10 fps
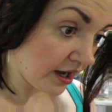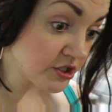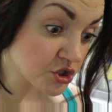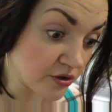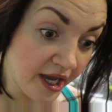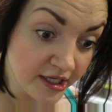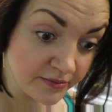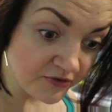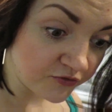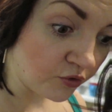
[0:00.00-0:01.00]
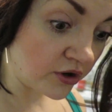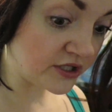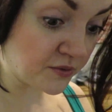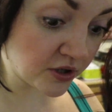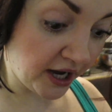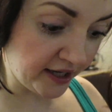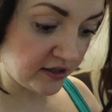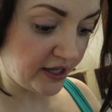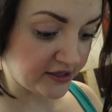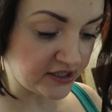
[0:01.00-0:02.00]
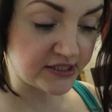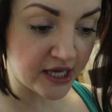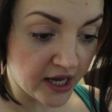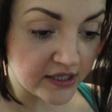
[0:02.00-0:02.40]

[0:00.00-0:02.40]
I tried it before. They were kind of like these